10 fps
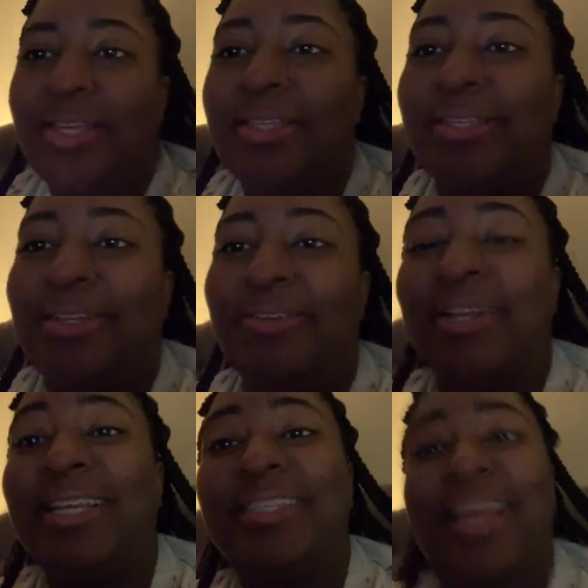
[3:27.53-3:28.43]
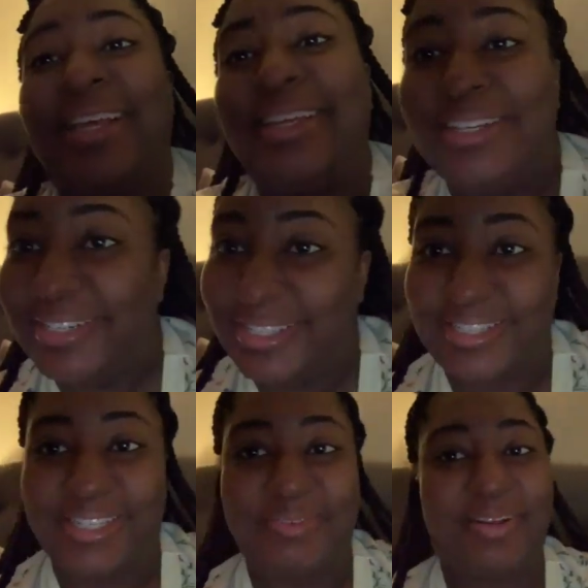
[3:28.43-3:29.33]
So that's that good
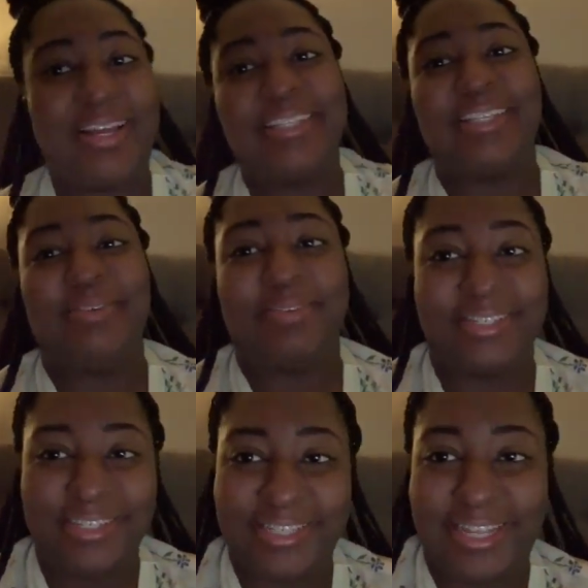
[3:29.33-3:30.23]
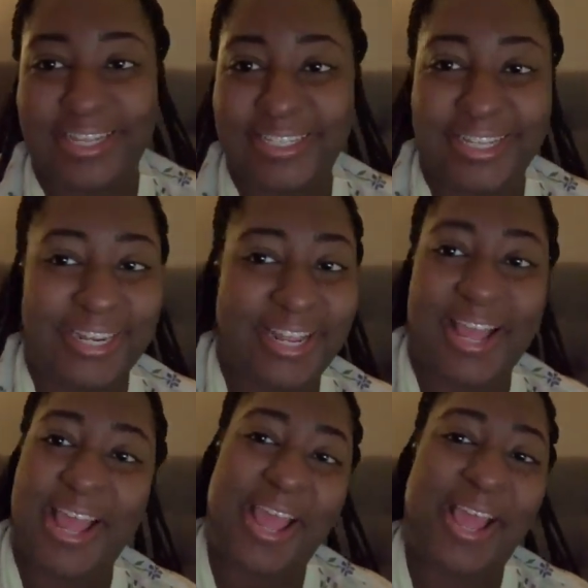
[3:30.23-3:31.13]
sleep. I slept good last night.
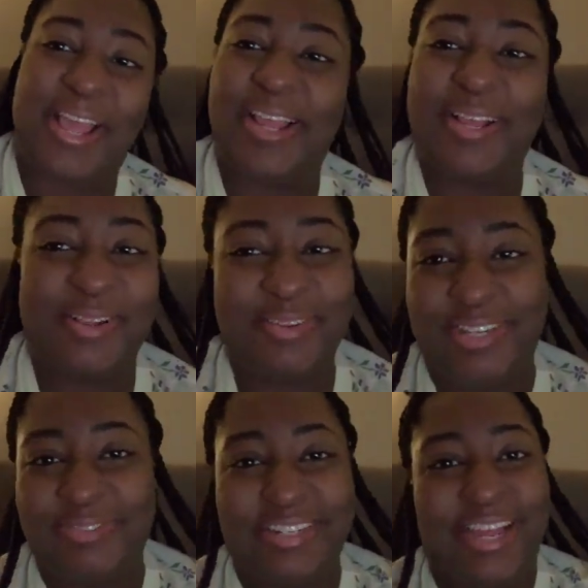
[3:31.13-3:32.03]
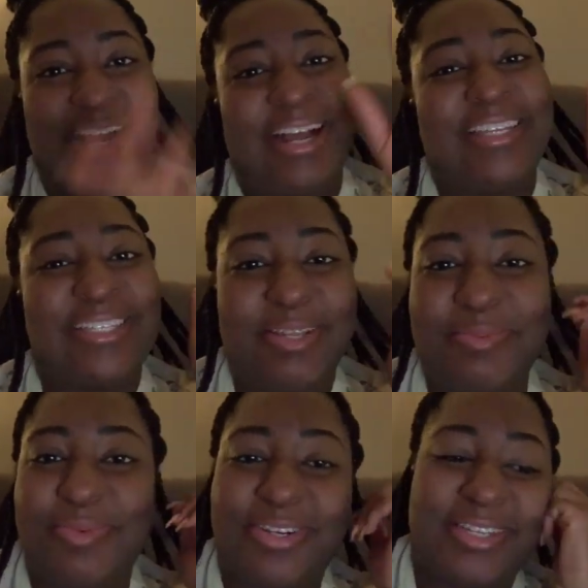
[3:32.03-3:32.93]
I ain't gonna even lie. I
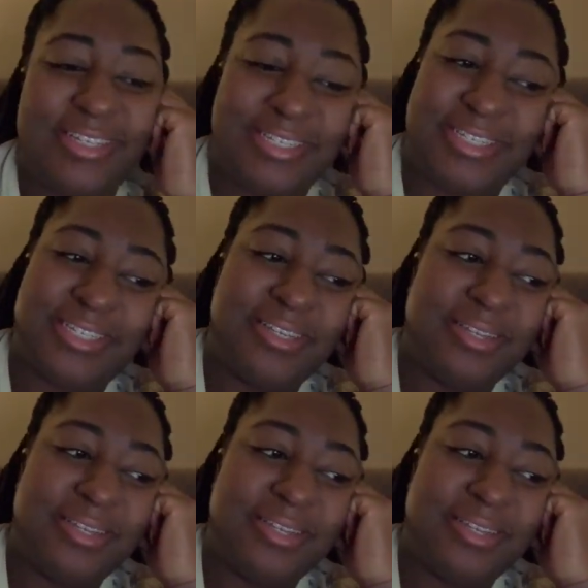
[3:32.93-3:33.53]
slept pretty good.